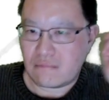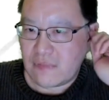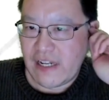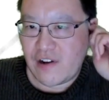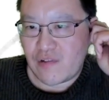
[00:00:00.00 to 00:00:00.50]

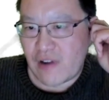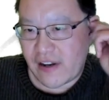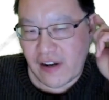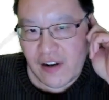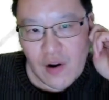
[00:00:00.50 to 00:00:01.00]

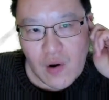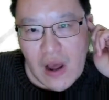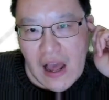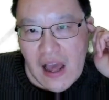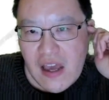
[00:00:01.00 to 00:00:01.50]
Interesting. So
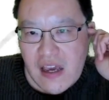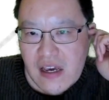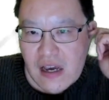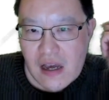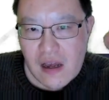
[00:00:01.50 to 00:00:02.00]

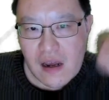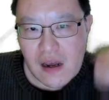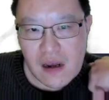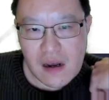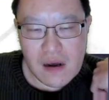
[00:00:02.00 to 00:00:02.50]

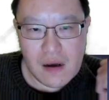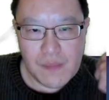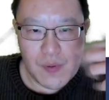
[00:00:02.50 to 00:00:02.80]
I